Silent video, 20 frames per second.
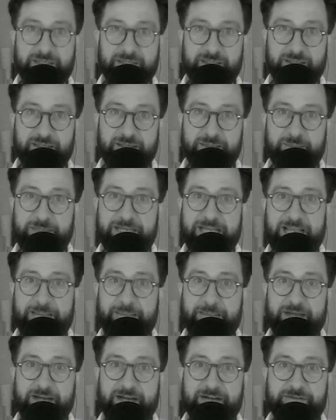It
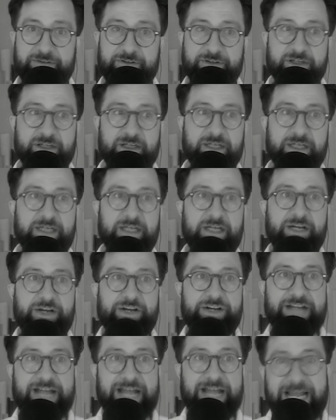became kind of
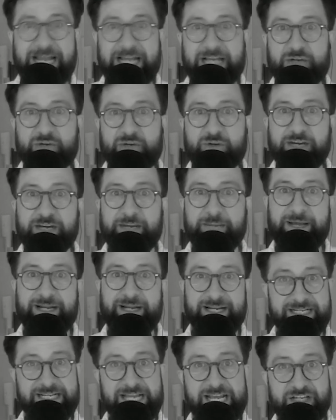an anchoring
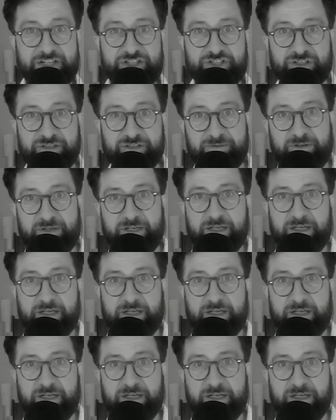meditation.